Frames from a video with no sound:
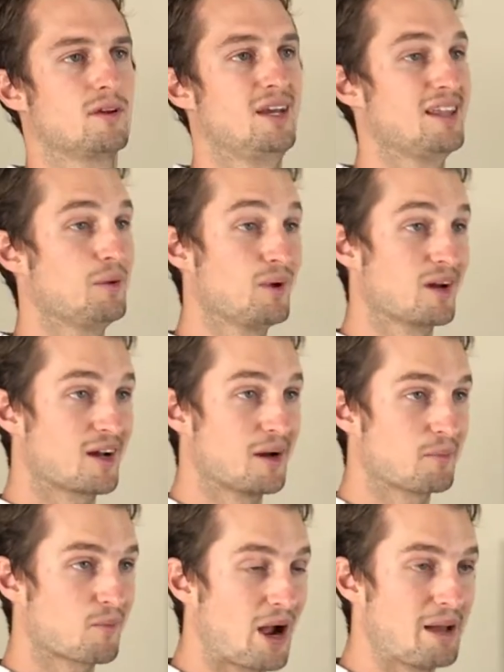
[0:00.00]
Yeah, they want to
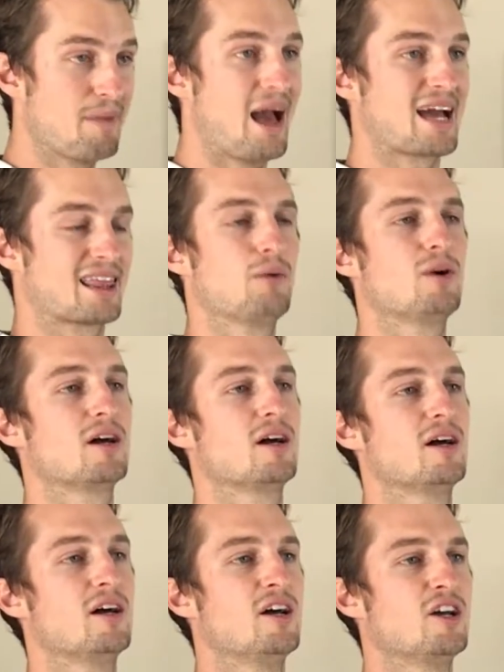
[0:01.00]
come right back. They want
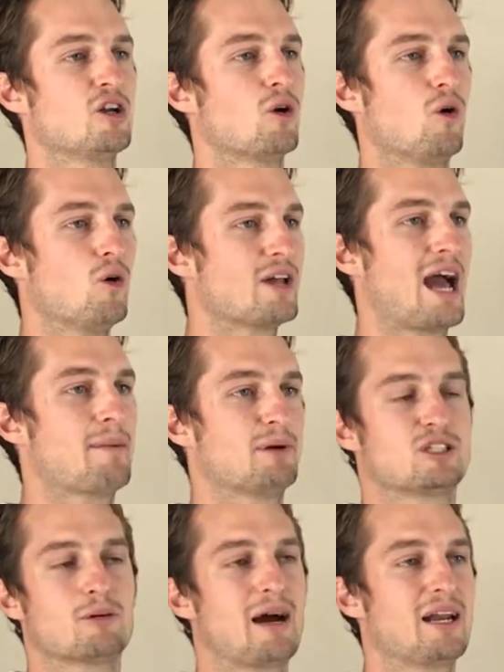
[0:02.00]
to, old
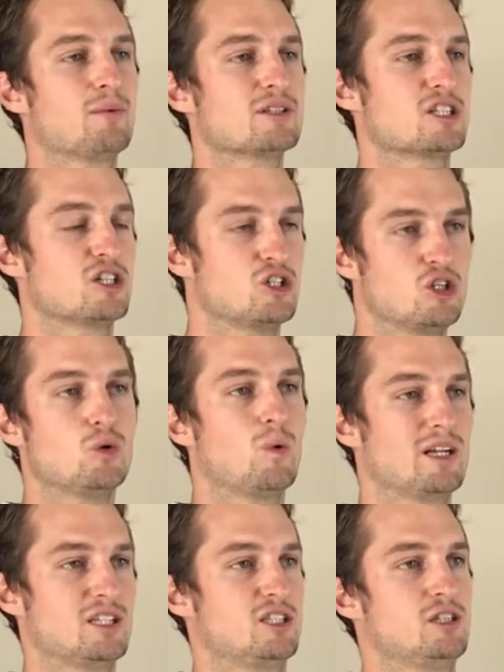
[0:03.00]
habits. Your body wants to do
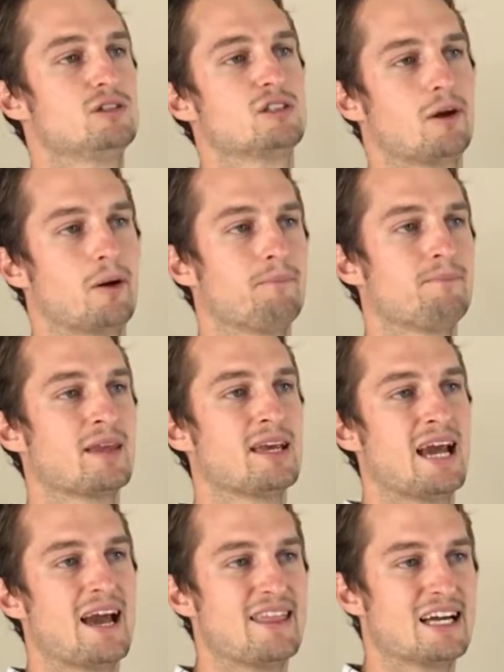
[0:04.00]
what it's used to.
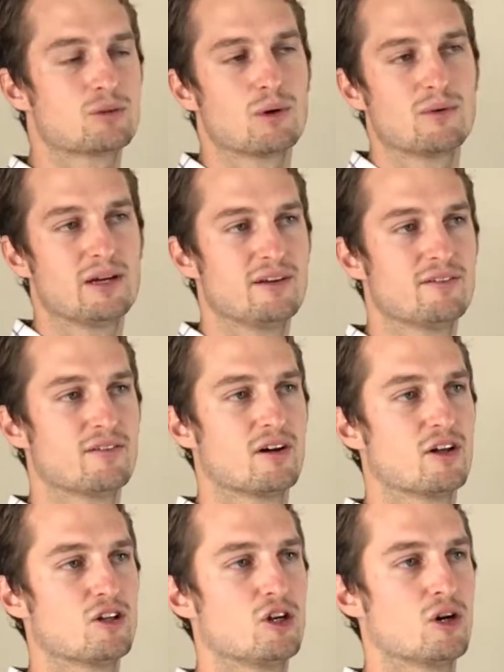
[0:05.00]
And that's why we've,
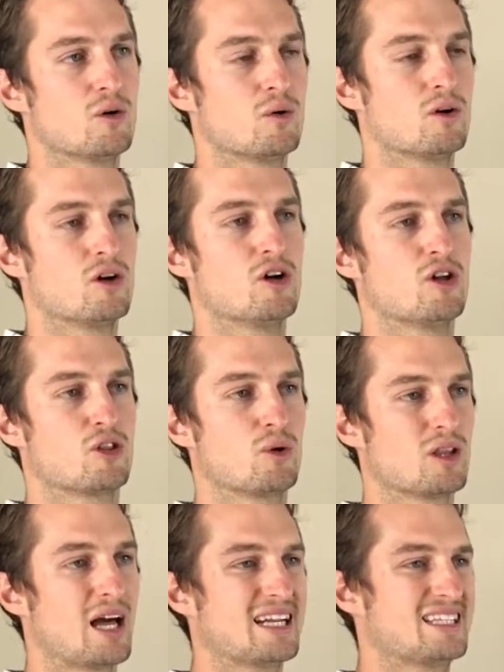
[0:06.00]
through a
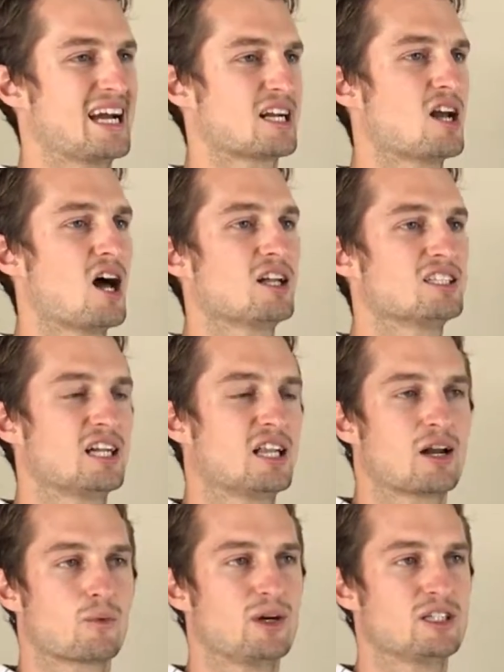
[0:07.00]
lot of technology and a
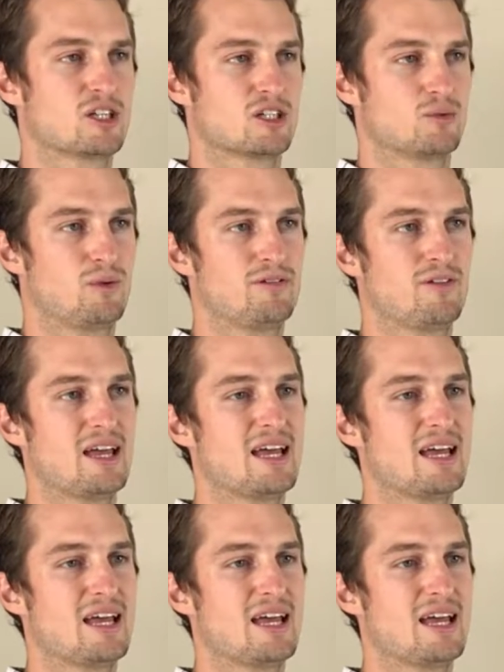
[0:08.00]
lot of research, we've